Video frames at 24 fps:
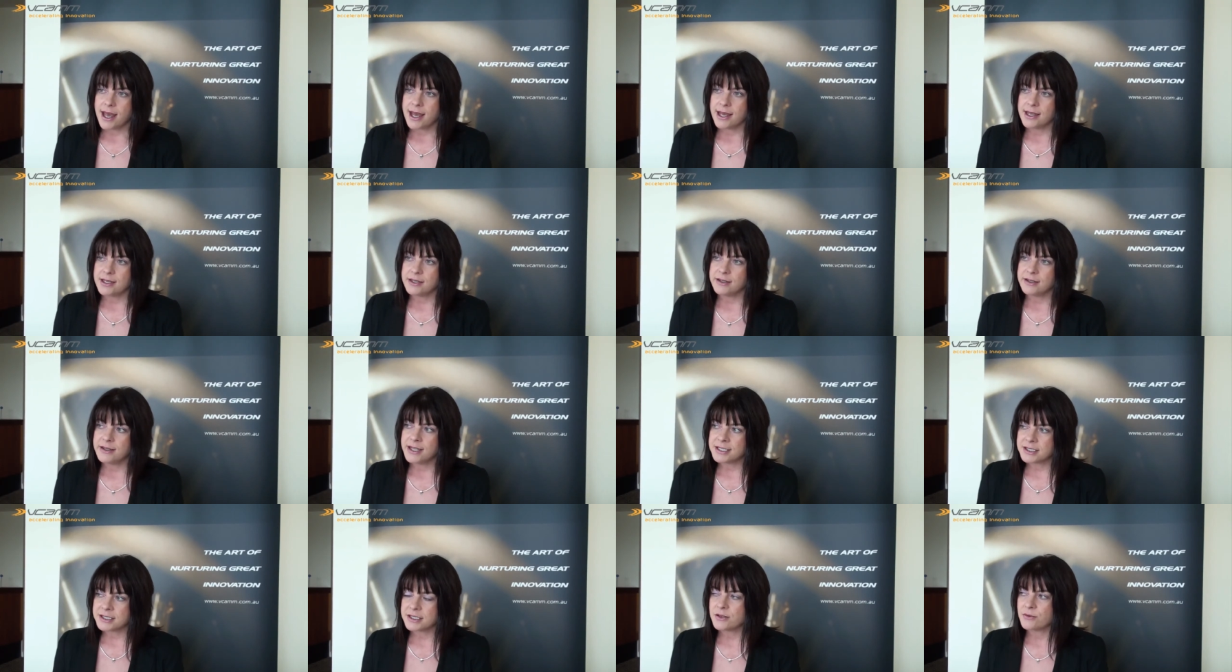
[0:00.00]

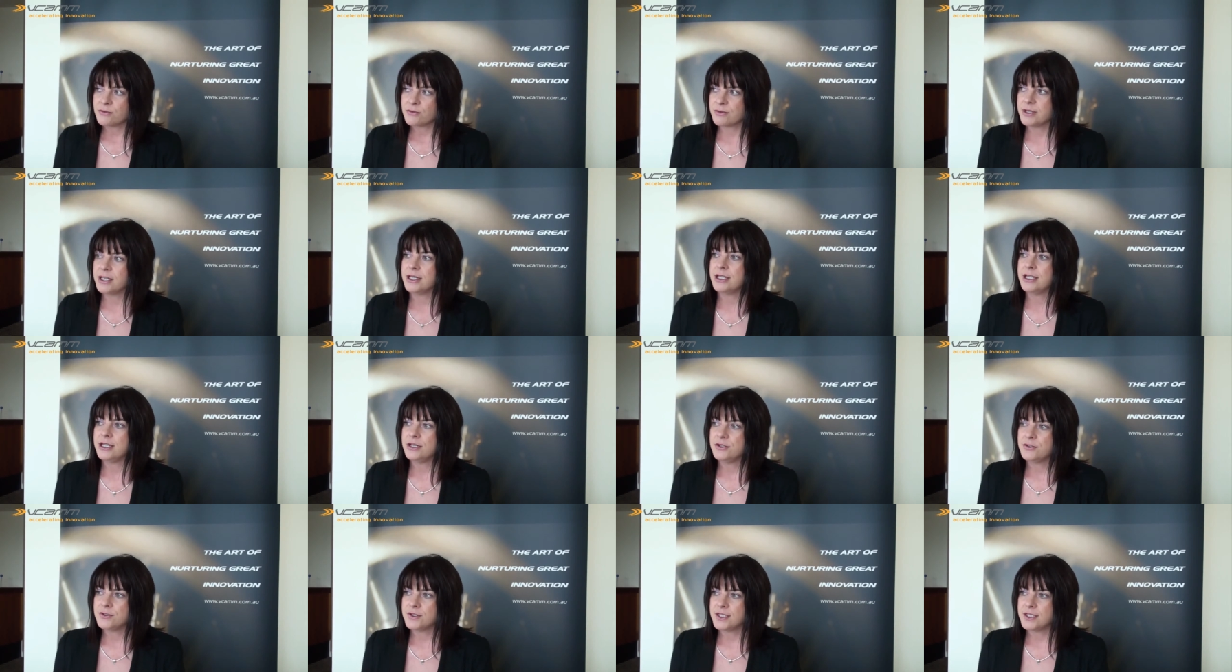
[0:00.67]
and that's a really
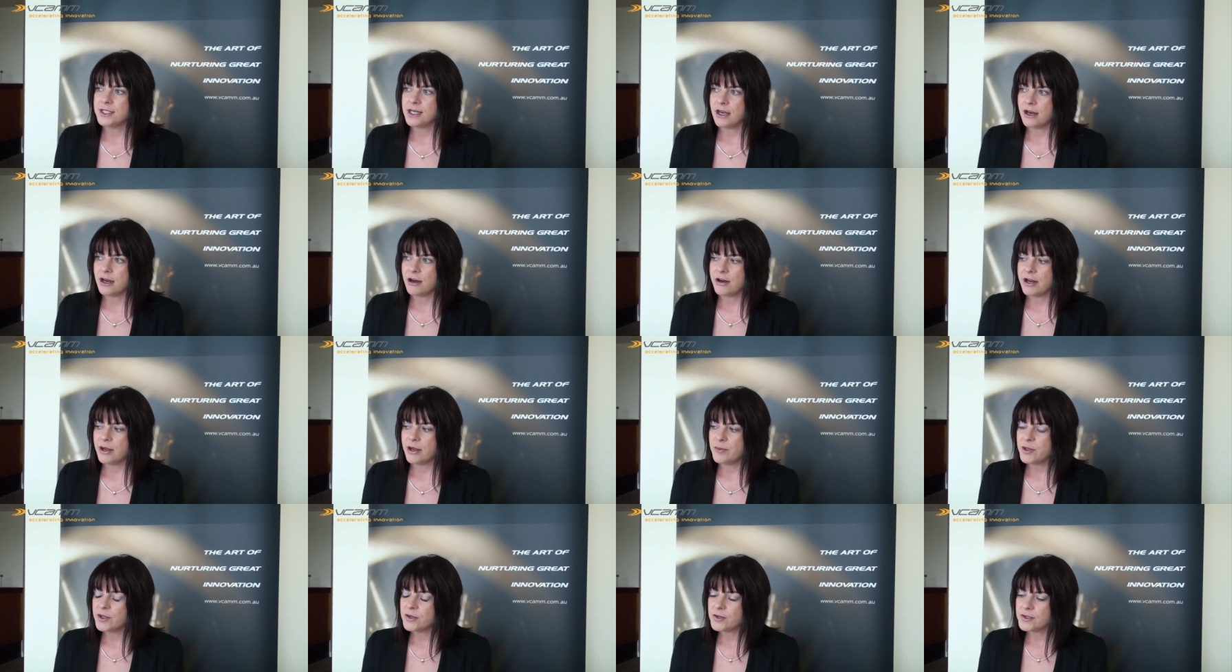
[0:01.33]
interesting
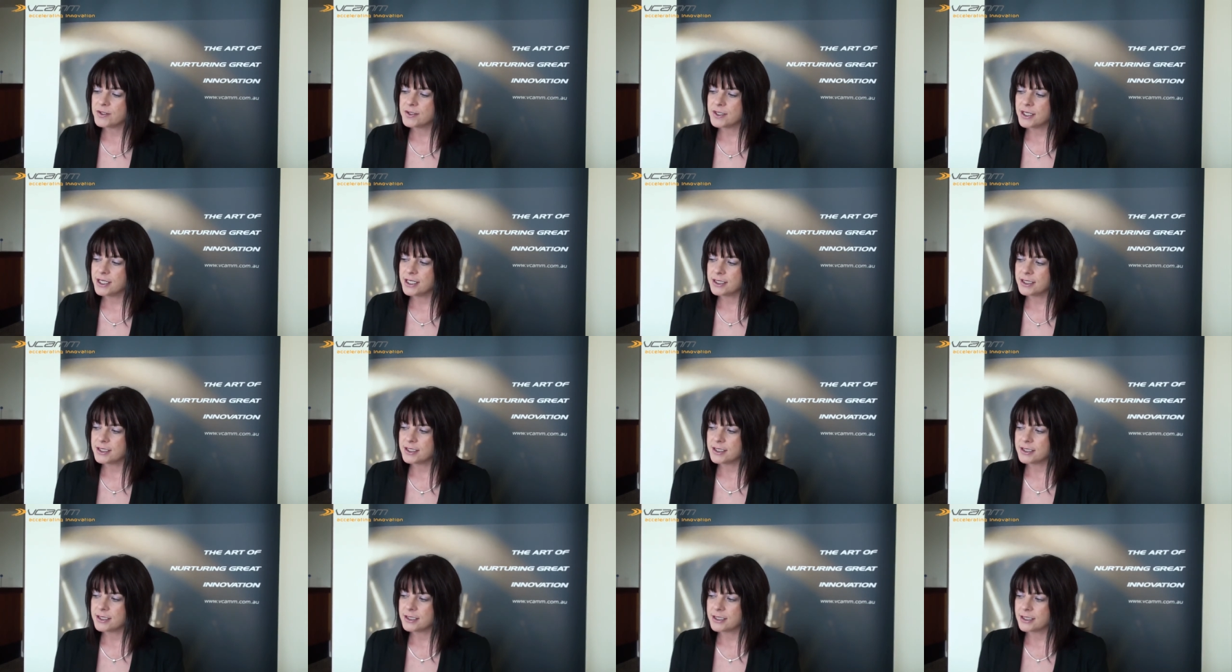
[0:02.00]
area because
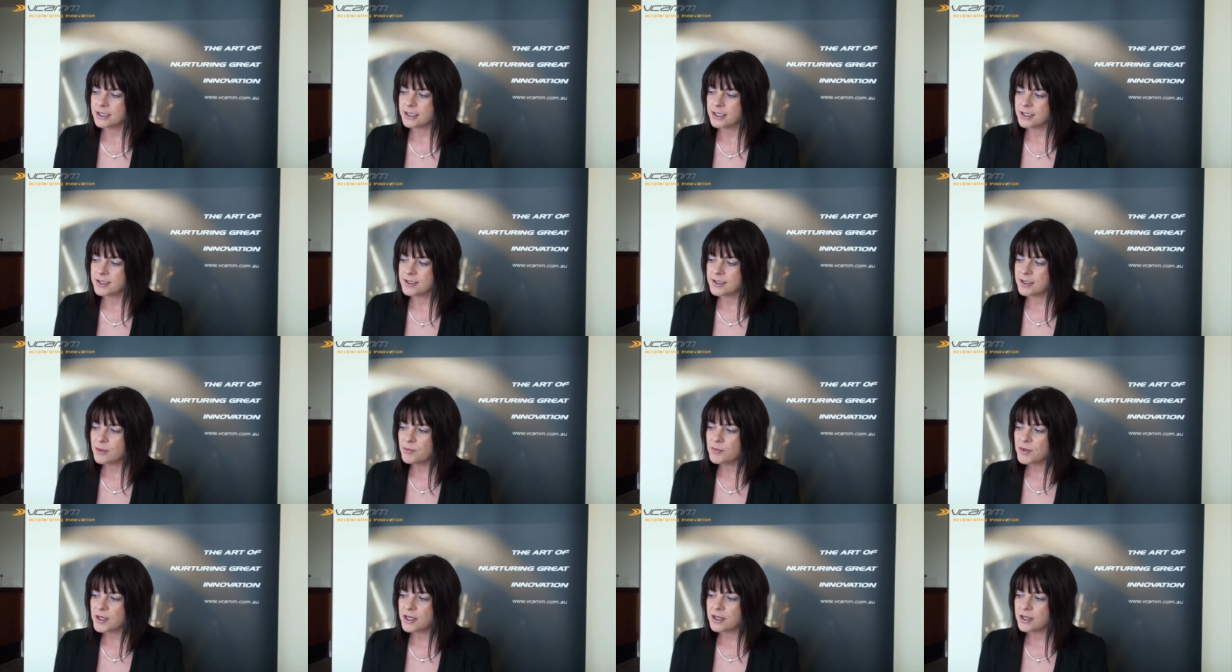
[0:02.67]
it's
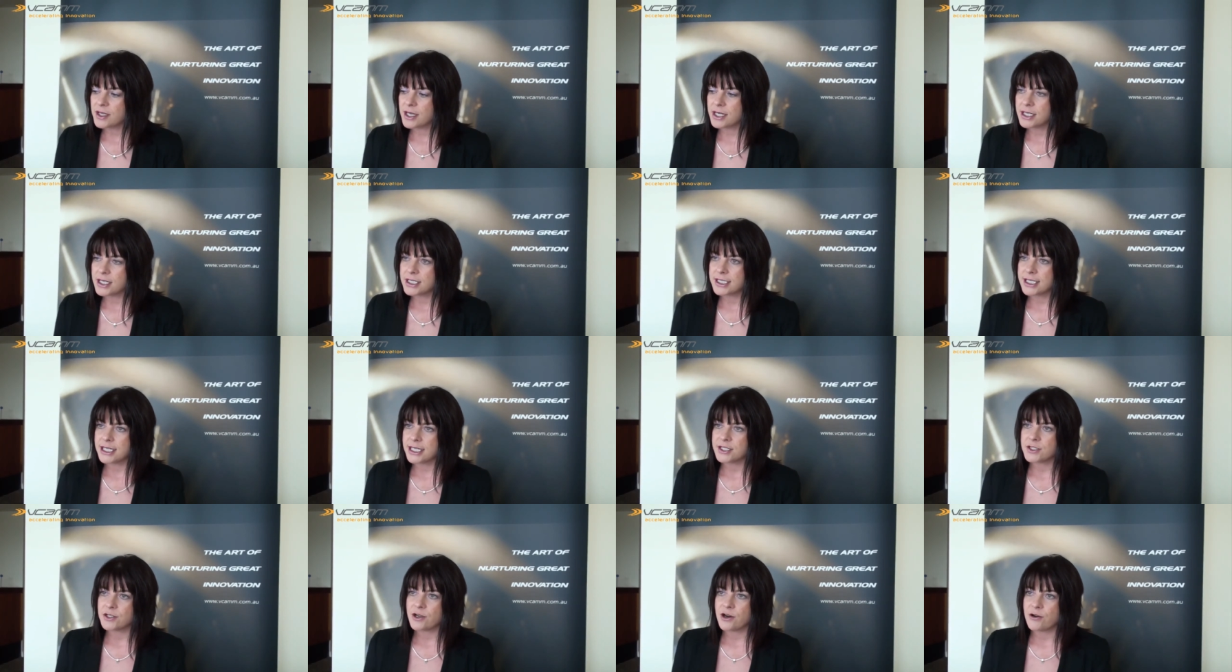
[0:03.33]
something that
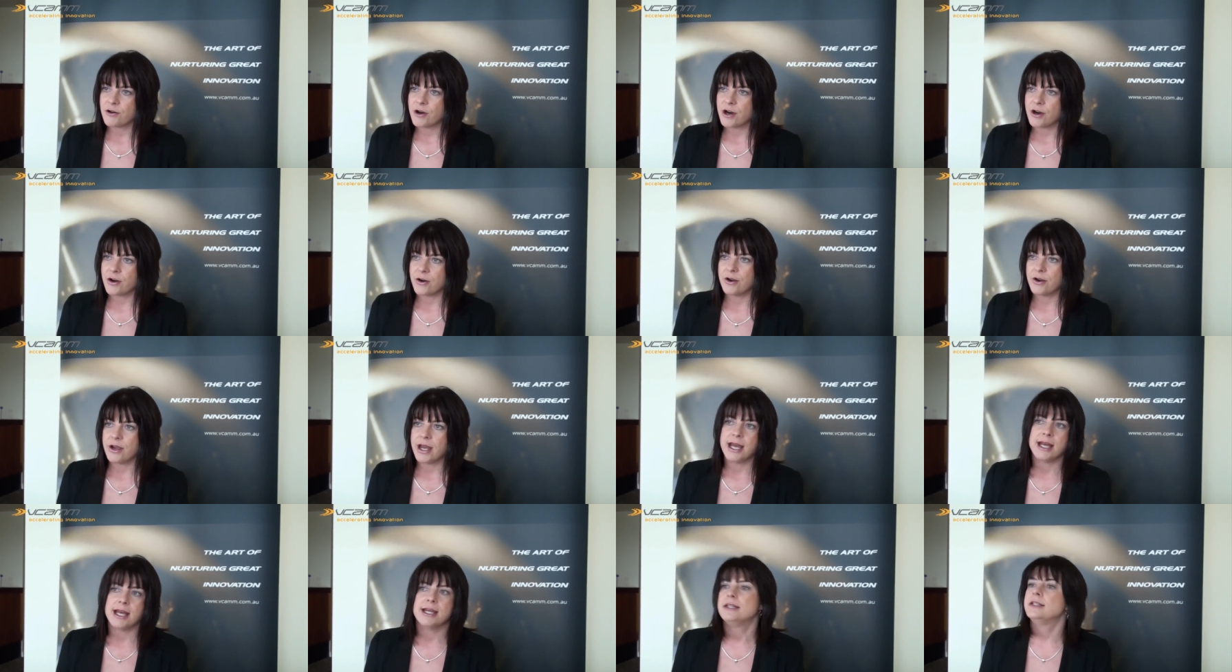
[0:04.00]
C S I R O
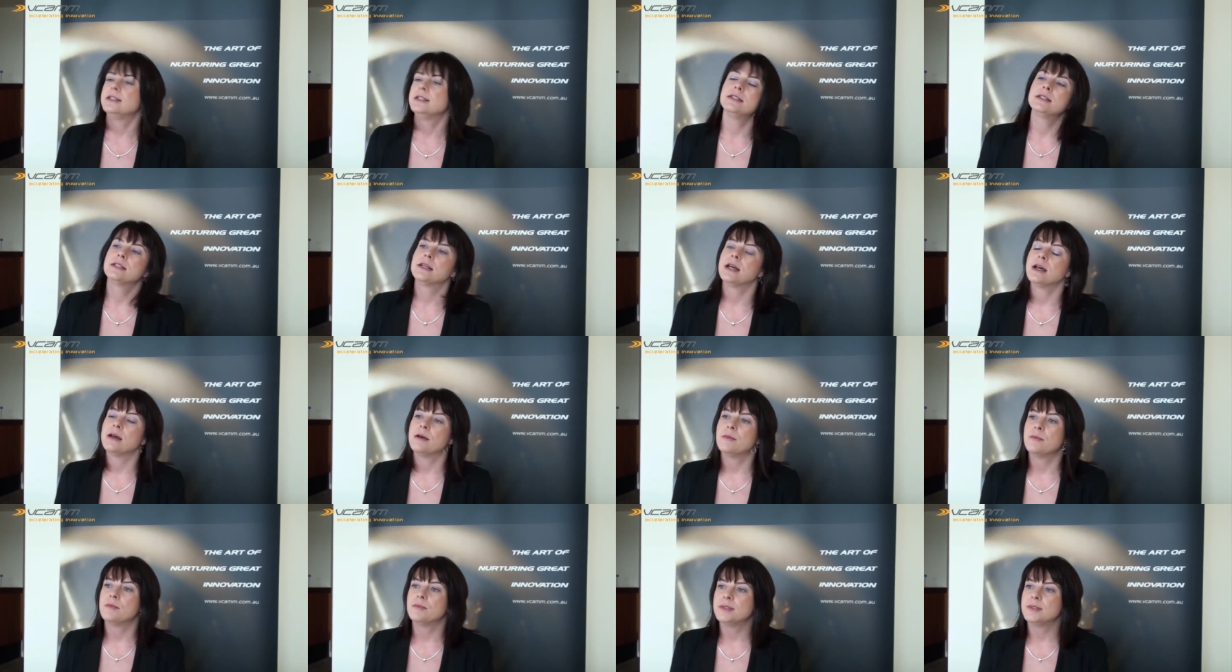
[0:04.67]
and
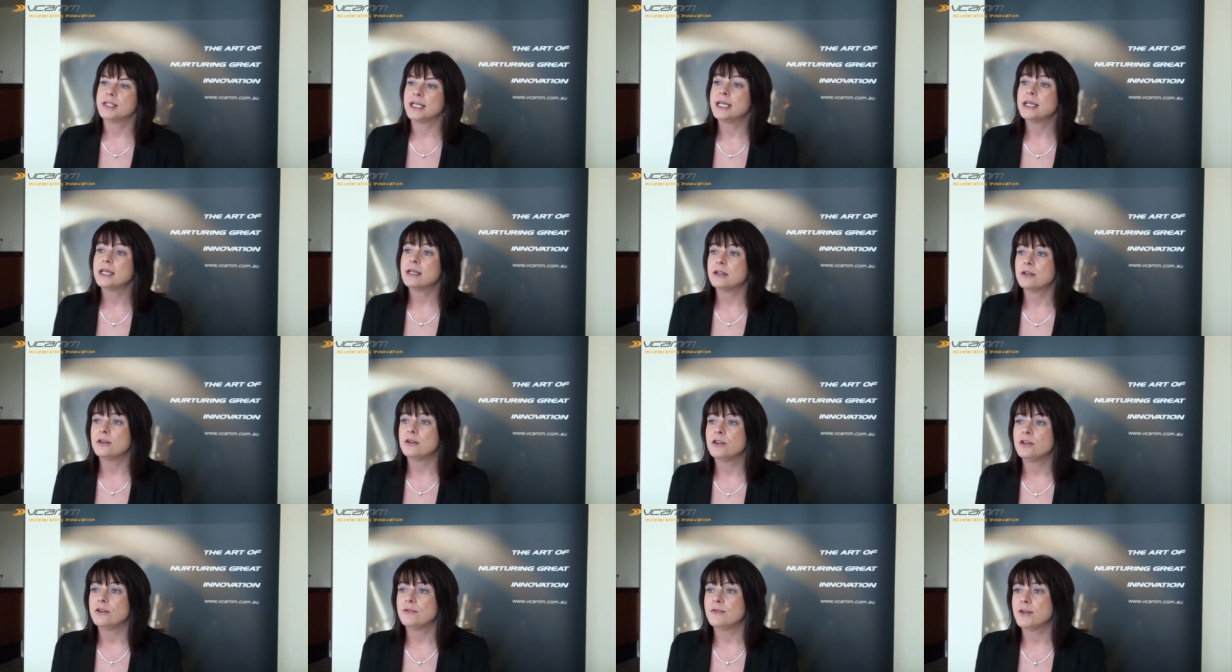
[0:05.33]
um, Deakin
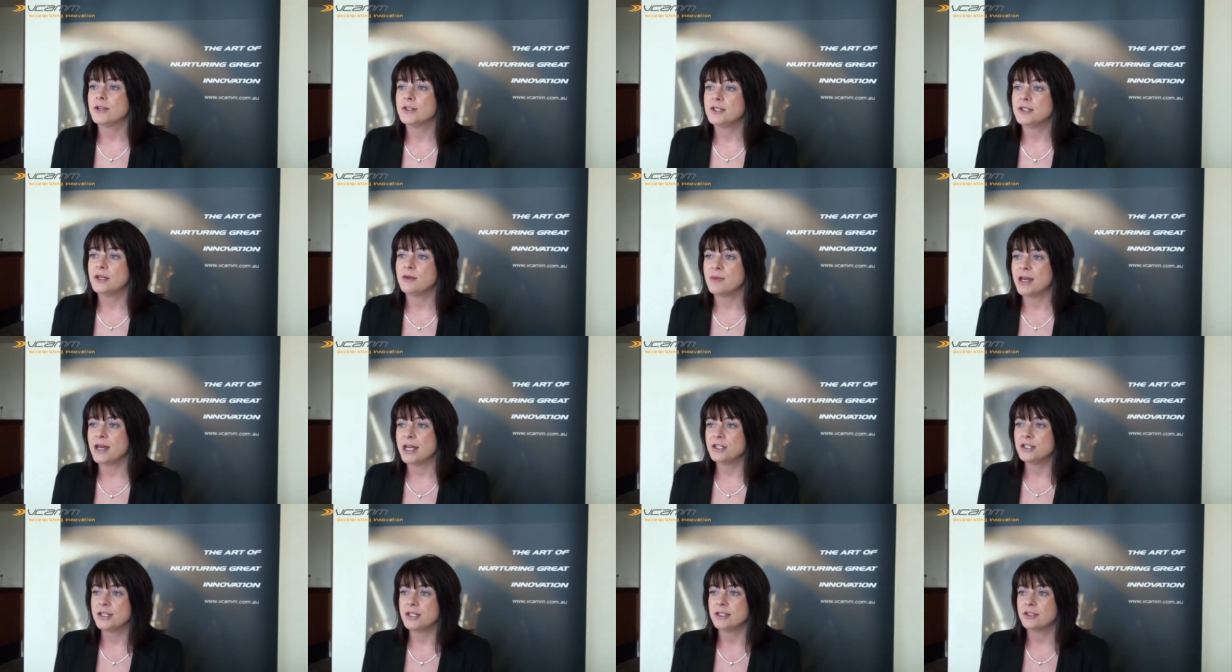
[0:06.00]
and the University of
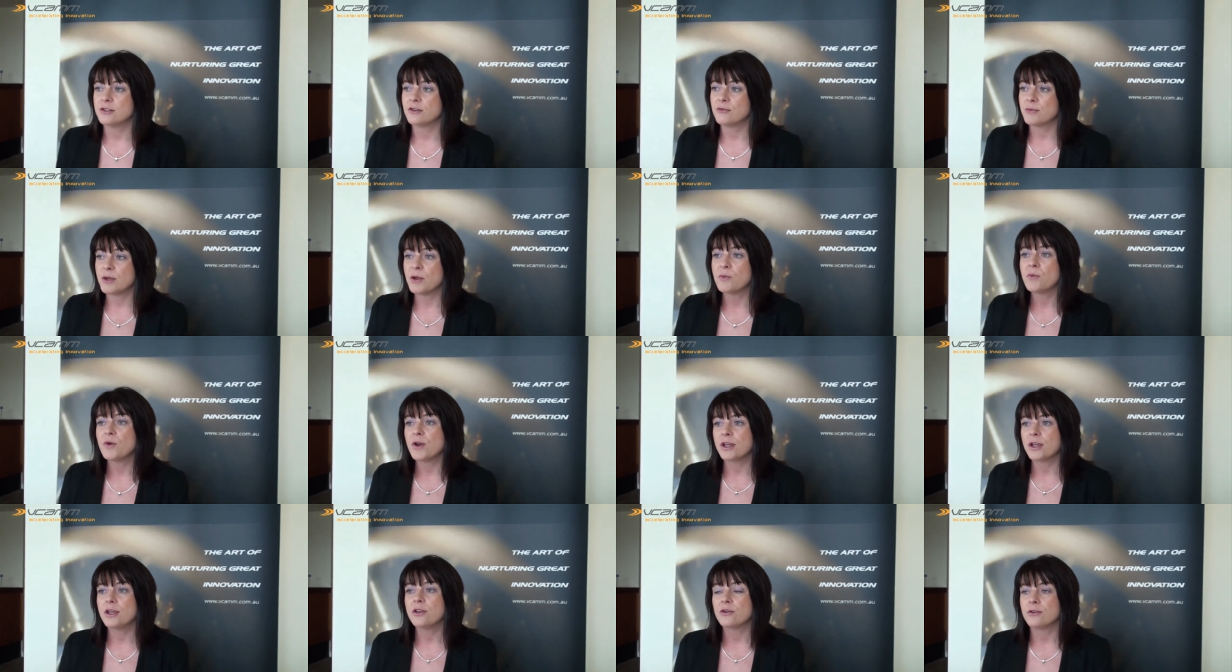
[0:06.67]
Manchester have been
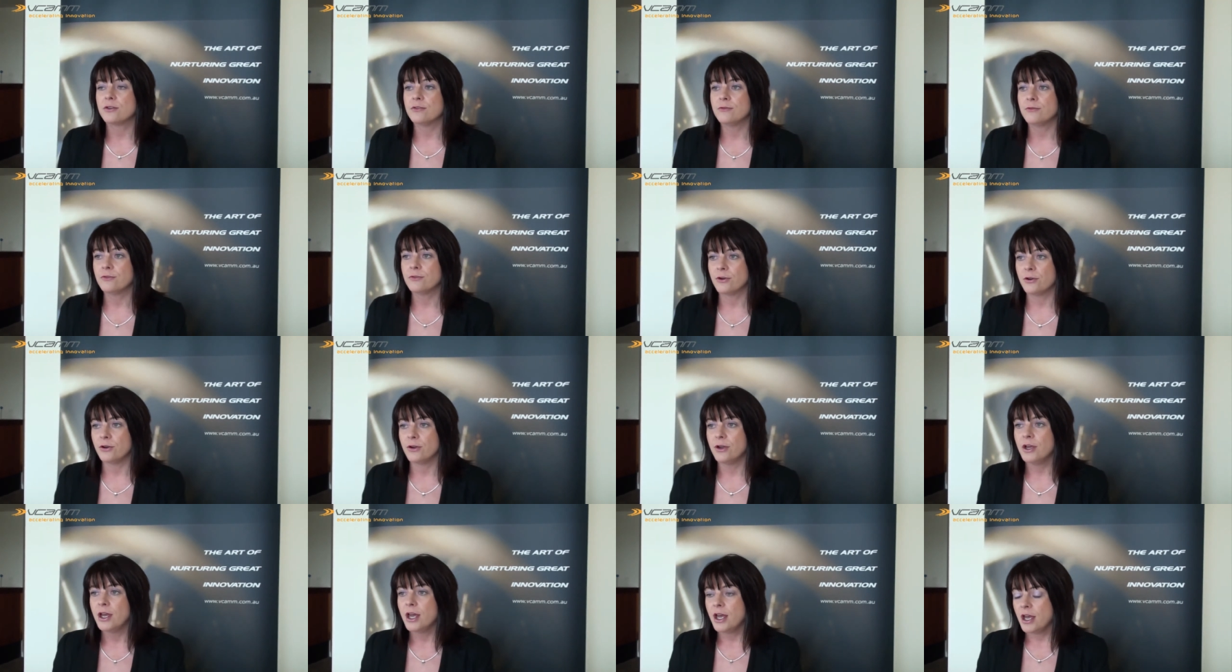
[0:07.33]
working on
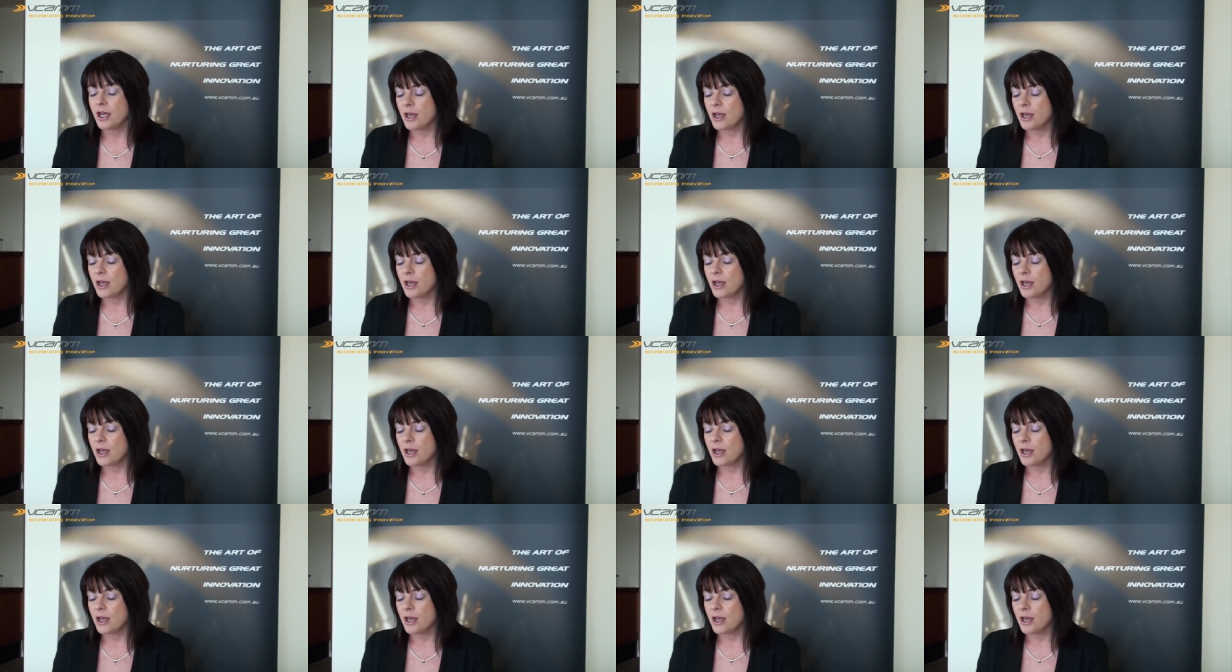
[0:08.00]
for